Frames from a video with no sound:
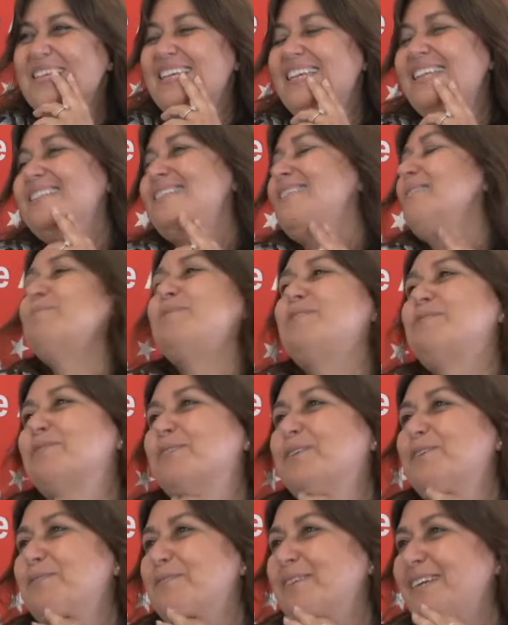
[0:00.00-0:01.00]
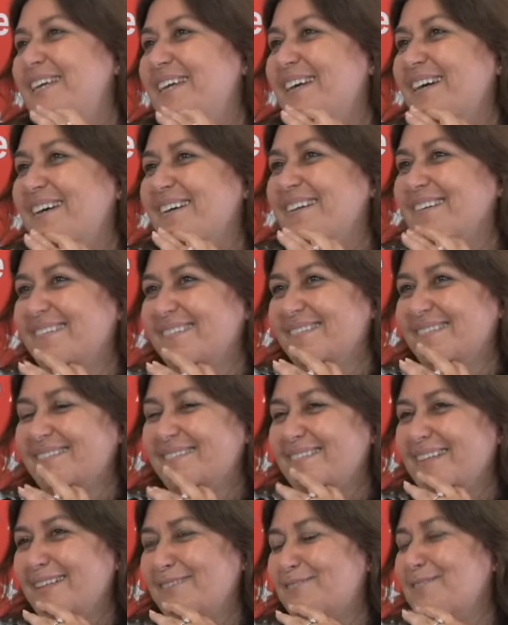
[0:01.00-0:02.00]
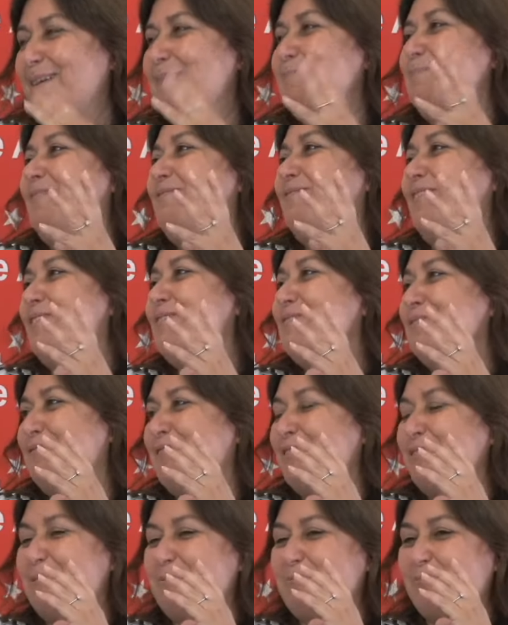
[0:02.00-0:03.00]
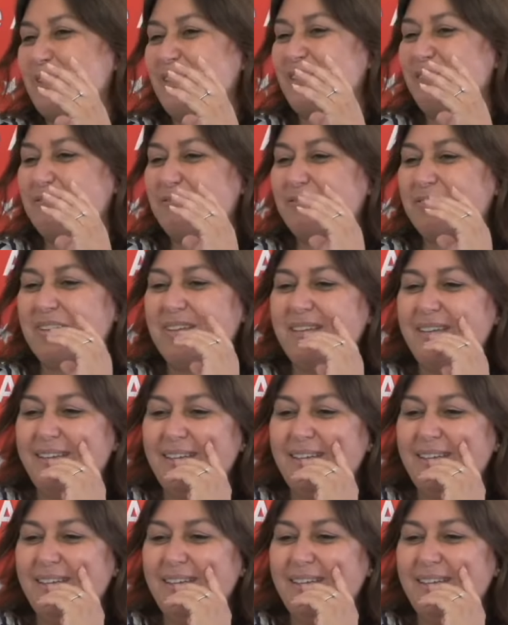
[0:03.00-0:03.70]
In terms of career, I'll try and be very, very brief.